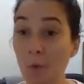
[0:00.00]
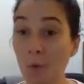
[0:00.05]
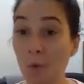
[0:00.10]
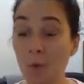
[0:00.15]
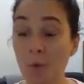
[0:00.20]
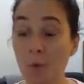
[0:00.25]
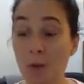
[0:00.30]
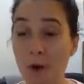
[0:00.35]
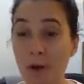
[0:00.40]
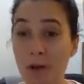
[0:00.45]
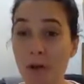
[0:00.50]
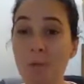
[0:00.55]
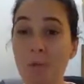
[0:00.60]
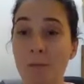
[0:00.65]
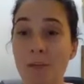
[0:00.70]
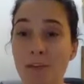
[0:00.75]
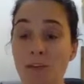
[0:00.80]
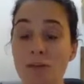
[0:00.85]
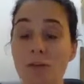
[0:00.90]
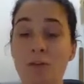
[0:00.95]
well, what can
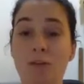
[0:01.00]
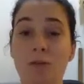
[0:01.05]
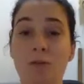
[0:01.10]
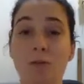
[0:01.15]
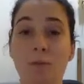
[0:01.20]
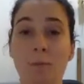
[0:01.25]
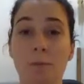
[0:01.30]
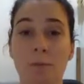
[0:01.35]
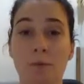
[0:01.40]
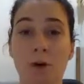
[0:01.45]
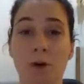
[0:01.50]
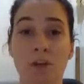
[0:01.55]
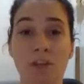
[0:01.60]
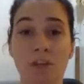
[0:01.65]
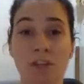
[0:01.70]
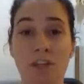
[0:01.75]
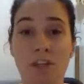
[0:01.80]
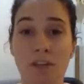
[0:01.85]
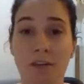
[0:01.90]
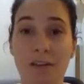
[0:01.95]
we do to approach
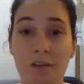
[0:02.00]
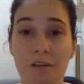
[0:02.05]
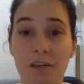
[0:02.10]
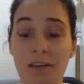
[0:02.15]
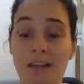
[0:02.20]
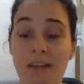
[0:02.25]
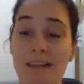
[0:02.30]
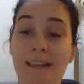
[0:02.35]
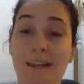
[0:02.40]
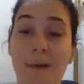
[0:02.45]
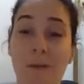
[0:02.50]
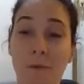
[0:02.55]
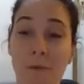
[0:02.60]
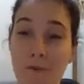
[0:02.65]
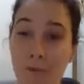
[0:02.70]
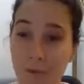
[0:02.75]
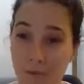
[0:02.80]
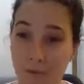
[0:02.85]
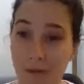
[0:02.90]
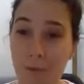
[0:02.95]
it differently that would
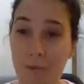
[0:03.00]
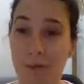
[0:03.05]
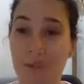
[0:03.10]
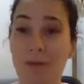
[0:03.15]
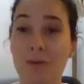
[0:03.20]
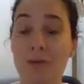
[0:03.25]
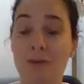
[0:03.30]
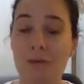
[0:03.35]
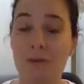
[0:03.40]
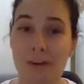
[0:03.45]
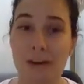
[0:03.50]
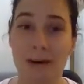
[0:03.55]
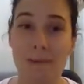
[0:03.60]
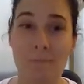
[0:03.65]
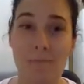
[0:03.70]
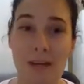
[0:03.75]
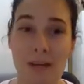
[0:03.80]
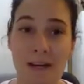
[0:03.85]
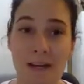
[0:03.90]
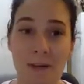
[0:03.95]
fit with your vibe
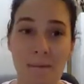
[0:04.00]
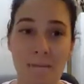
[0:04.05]
better?